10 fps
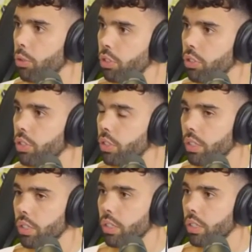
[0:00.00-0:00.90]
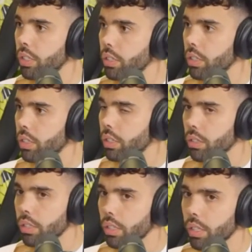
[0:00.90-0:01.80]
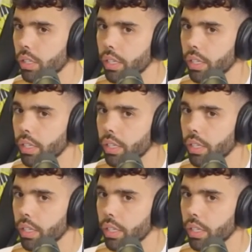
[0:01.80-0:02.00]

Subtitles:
and push each other is